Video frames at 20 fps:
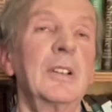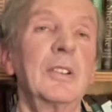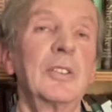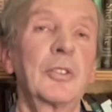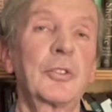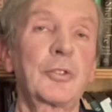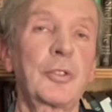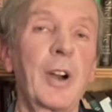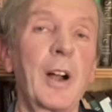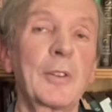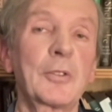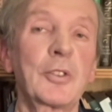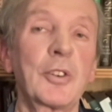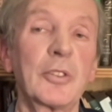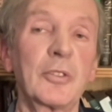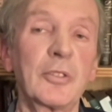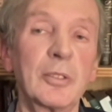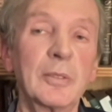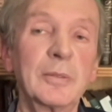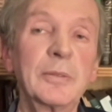
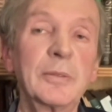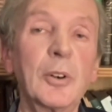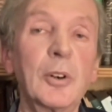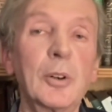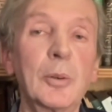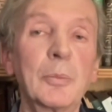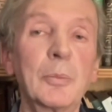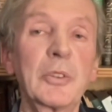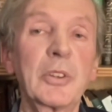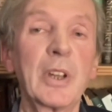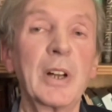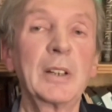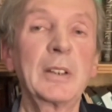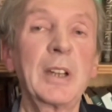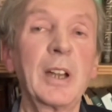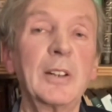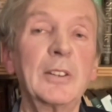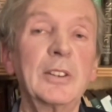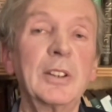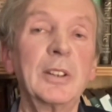structures or forms, they're
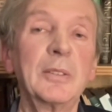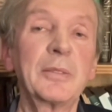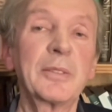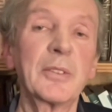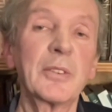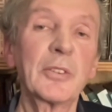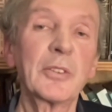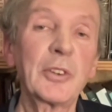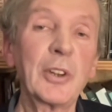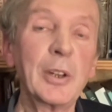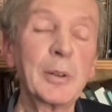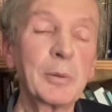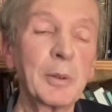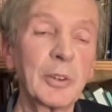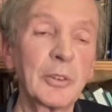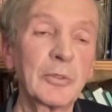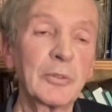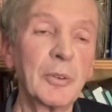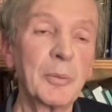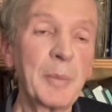coding for the
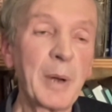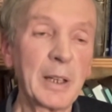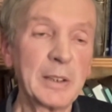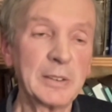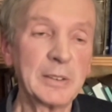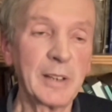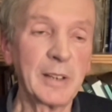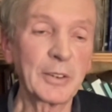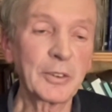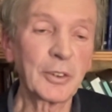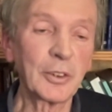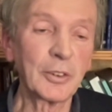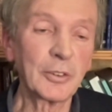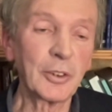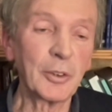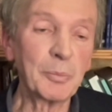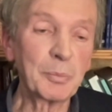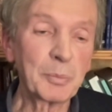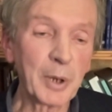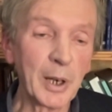sequence of amino acids
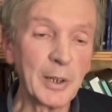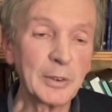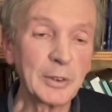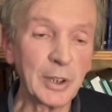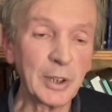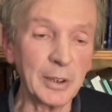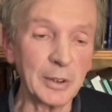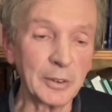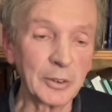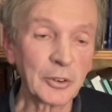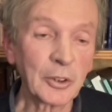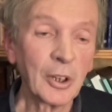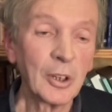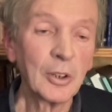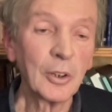in proteins